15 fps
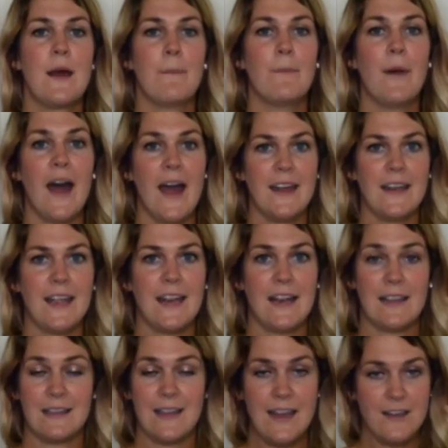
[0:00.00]
but in
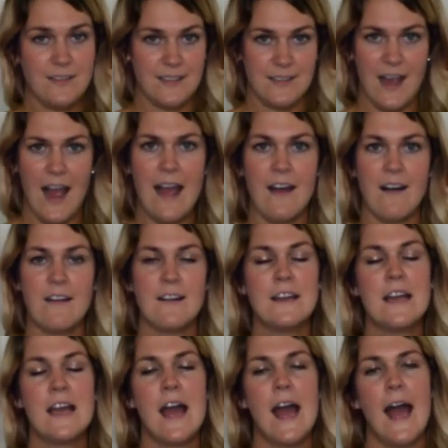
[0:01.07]
a letter style,